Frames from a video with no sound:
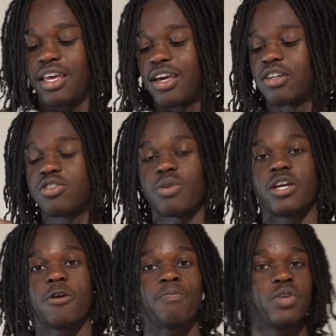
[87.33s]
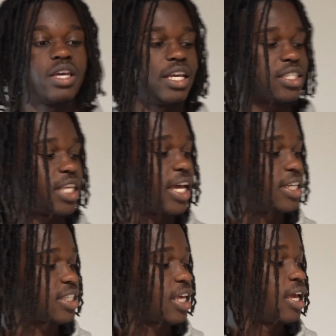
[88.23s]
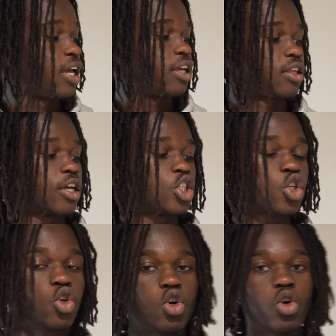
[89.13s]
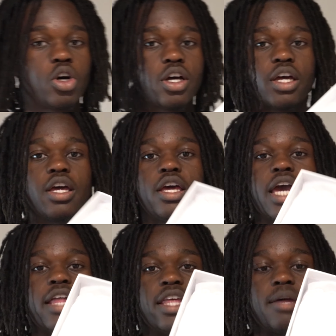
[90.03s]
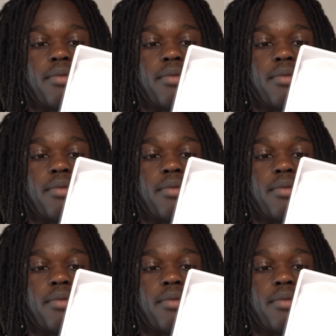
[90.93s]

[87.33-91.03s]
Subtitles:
As you see right here, it says Yasuhiro and then